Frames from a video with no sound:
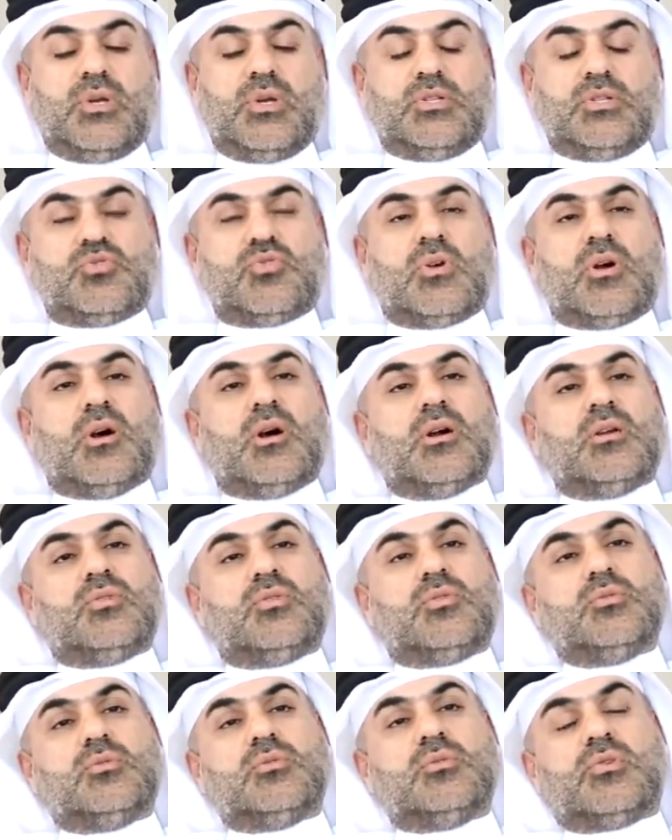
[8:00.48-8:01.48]
try
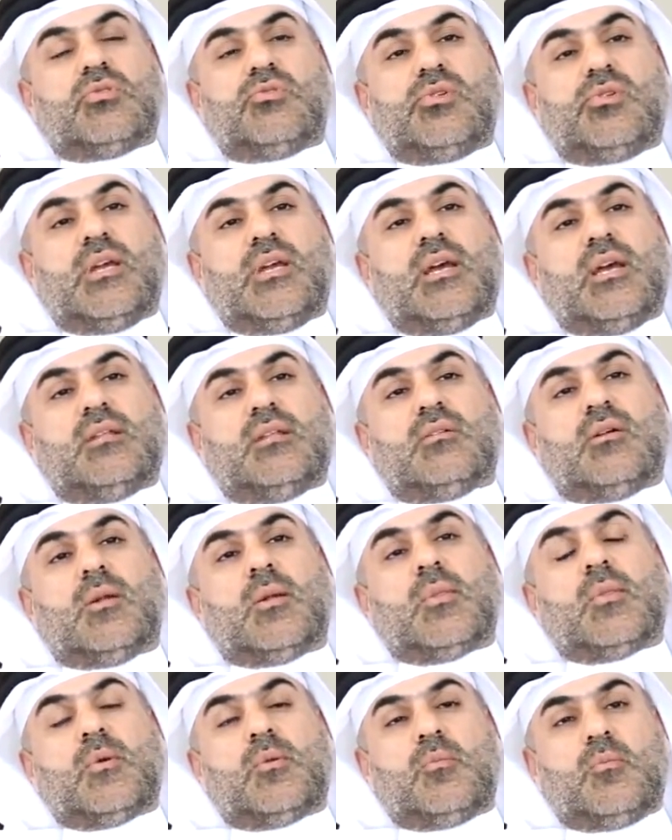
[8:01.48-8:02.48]
to create
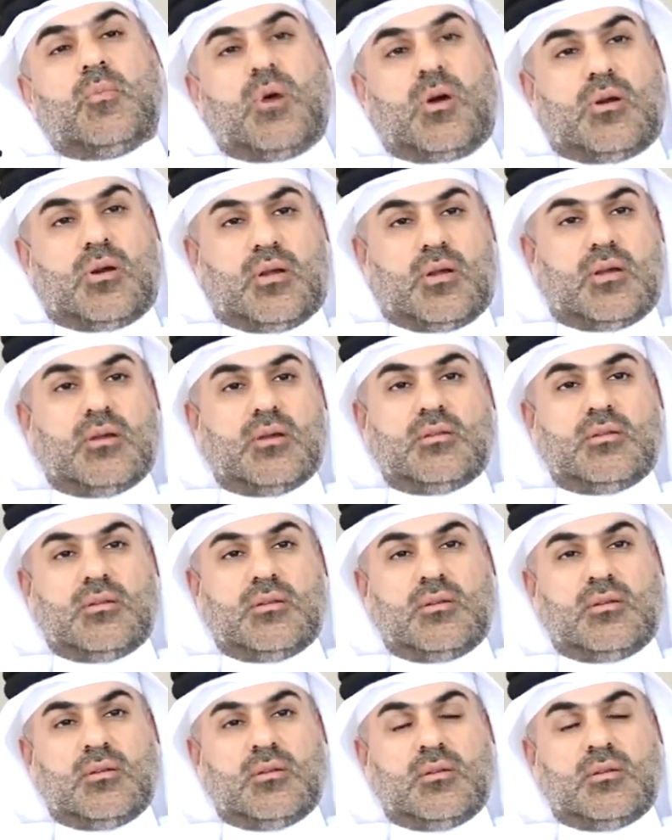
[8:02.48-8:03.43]
another market